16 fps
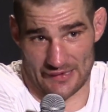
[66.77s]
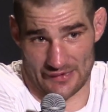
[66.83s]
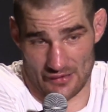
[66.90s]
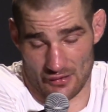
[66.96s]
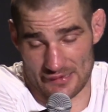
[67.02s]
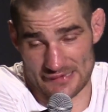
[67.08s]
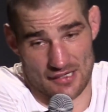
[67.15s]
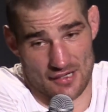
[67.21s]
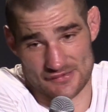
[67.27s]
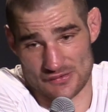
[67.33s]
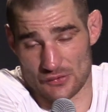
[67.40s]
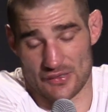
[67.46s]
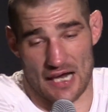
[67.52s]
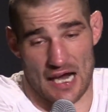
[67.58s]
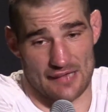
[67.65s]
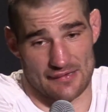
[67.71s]
You know, he's also a
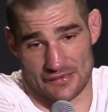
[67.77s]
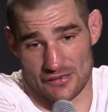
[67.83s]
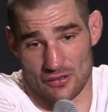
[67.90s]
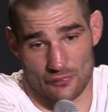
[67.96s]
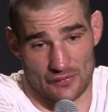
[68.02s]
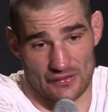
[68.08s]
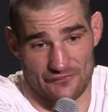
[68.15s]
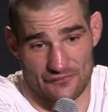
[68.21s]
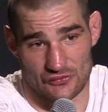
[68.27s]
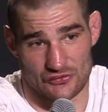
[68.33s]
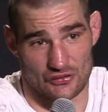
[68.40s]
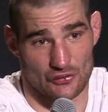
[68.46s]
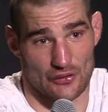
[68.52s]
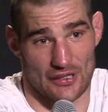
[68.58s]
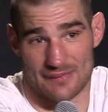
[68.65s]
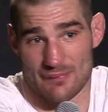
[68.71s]
guy that you don't really feel
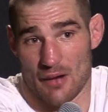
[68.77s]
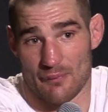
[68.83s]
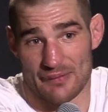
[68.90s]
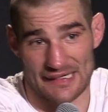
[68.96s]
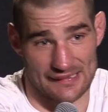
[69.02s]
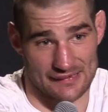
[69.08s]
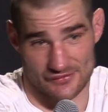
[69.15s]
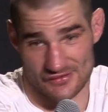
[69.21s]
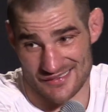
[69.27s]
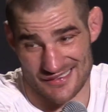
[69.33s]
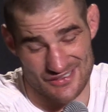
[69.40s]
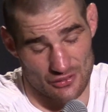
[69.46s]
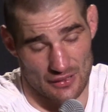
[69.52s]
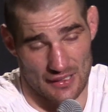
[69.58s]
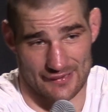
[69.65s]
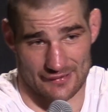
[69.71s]
too great about beating just because
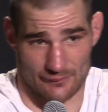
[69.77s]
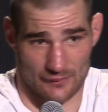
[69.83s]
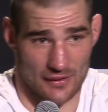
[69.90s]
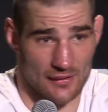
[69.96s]
you like him.